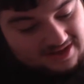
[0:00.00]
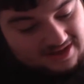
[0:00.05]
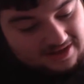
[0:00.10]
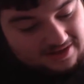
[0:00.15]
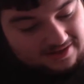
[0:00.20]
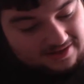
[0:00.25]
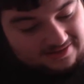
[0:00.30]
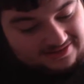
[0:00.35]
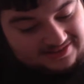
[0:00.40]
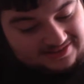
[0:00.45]

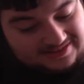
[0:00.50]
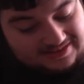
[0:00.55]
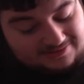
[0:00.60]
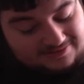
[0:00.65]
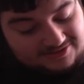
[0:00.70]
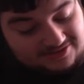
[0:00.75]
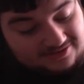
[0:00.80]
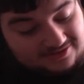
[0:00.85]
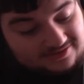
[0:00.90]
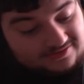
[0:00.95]
This game
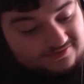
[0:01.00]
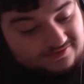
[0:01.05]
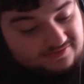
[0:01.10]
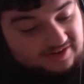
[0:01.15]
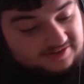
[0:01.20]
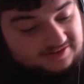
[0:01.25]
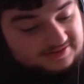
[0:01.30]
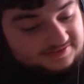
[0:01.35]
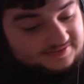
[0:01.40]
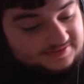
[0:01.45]
just looks
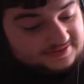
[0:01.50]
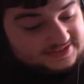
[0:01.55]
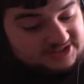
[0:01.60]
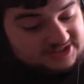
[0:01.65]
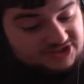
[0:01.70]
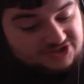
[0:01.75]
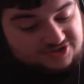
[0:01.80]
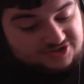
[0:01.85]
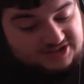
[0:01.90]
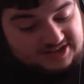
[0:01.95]
very, very
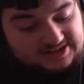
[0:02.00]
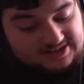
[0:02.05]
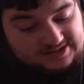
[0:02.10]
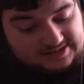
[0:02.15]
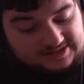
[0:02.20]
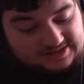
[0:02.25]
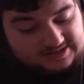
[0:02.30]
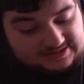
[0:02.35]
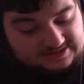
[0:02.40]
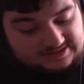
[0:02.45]

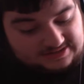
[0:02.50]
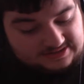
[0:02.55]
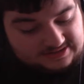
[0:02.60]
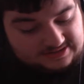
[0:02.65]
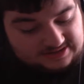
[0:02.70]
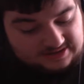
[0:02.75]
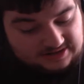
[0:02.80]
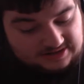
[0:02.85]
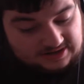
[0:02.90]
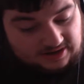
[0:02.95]
intriguing.
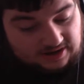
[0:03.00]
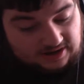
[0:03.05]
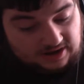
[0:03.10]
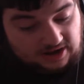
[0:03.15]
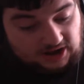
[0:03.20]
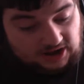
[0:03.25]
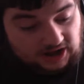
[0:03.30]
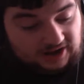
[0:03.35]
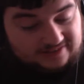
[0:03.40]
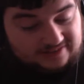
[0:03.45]

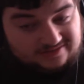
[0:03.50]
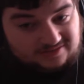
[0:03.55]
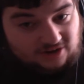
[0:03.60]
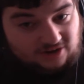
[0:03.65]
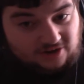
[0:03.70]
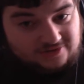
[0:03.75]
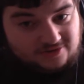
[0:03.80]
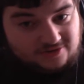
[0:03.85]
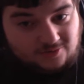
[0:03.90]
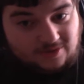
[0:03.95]
I
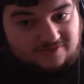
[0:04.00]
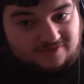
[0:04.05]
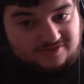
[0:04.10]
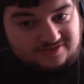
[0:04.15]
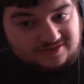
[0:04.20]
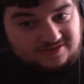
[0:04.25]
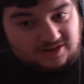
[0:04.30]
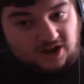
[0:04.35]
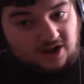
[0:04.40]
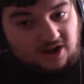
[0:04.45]
don't know whether it's
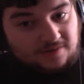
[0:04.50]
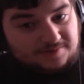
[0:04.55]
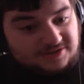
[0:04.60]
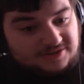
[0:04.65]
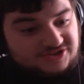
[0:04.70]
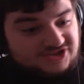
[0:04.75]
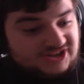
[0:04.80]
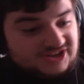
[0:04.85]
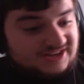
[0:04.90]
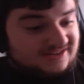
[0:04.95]
an
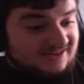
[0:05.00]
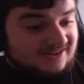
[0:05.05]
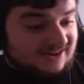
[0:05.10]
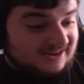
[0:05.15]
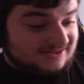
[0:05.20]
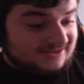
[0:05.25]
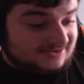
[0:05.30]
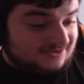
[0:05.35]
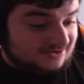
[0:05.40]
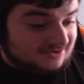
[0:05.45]
RPG
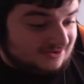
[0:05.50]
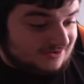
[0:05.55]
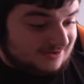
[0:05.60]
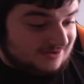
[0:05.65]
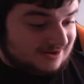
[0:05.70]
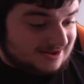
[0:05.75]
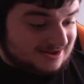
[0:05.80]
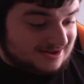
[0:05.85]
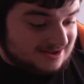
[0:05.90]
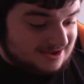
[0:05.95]
title
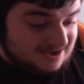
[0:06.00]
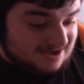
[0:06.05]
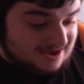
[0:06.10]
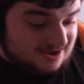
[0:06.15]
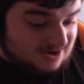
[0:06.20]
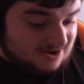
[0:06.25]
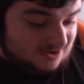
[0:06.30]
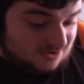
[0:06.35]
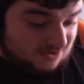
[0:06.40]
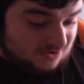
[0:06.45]

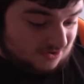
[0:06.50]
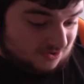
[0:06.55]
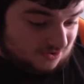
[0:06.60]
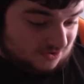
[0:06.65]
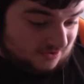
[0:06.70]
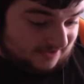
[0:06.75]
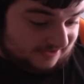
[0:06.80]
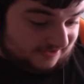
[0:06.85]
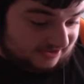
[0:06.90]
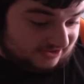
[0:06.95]
or
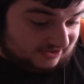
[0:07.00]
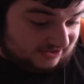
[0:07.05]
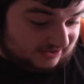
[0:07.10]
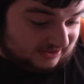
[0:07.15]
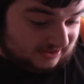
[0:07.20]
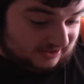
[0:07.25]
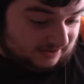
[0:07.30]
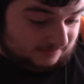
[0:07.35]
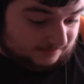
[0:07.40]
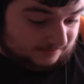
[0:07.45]
if it's just
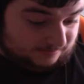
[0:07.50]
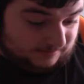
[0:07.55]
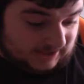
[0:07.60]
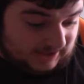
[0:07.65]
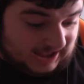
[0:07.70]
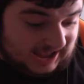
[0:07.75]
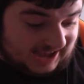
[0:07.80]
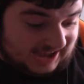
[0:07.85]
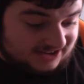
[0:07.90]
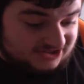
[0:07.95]
a
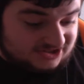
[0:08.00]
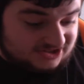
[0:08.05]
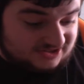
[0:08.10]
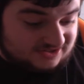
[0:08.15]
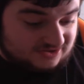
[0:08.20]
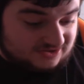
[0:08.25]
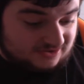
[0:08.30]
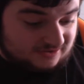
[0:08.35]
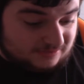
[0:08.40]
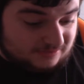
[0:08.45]
action
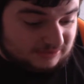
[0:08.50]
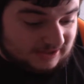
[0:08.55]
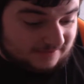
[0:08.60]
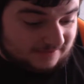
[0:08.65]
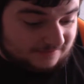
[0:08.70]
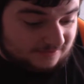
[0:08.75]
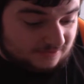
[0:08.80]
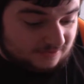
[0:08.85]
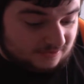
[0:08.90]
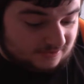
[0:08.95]
sort of
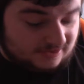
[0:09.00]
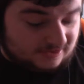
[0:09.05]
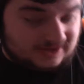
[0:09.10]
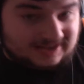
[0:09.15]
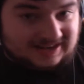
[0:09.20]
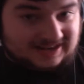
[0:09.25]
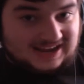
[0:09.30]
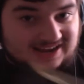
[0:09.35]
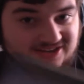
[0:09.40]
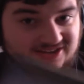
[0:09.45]
platform, like an
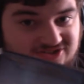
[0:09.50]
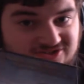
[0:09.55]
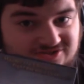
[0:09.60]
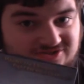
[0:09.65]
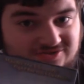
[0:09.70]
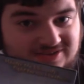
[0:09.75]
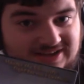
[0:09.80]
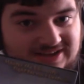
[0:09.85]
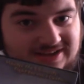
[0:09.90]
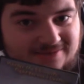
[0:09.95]
action
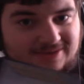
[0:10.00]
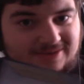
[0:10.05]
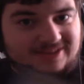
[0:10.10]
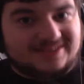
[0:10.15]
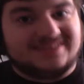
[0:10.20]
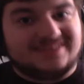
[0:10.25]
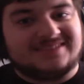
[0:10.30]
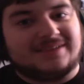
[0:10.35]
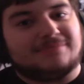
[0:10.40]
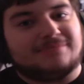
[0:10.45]
sort of game. And
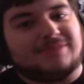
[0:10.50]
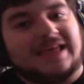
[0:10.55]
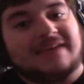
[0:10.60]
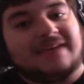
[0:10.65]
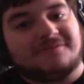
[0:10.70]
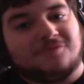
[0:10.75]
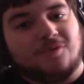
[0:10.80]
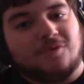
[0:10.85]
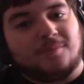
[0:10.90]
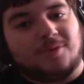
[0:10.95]
he said
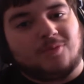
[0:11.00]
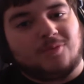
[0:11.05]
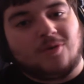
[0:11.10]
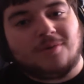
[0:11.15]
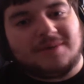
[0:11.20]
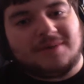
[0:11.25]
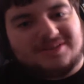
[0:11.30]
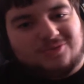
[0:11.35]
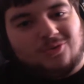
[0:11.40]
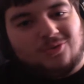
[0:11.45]
platformer. What
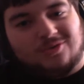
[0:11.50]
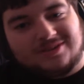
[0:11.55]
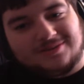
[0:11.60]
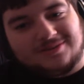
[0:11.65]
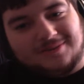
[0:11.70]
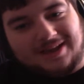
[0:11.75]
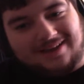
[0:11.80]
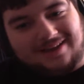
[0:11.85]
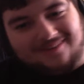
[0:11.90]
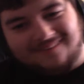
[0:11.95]
am I talking
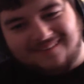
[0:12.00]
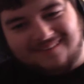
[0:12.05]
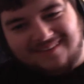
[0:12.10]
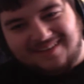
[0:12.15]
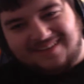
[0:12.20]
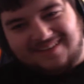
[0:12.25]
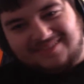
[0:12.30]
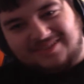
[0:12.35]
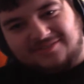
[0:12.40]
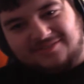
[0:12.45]
about?
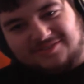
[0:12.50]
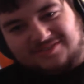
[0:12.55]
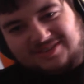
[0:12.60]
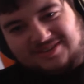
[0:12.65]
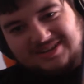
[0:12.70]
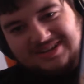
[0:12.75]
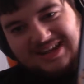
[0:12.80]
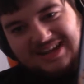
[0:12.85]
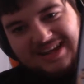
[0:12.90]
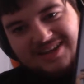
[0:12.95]
I don't know if it's like
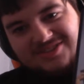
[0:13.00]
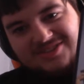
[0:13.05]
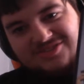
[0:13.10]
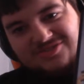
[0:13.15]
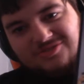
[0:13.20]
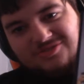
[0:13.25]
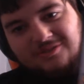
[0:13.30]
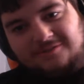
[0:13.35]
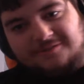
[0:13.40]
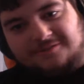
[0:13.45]
an action
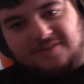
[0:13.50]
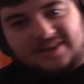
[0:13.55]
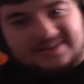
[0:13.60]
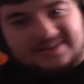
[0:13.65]
sort of fighter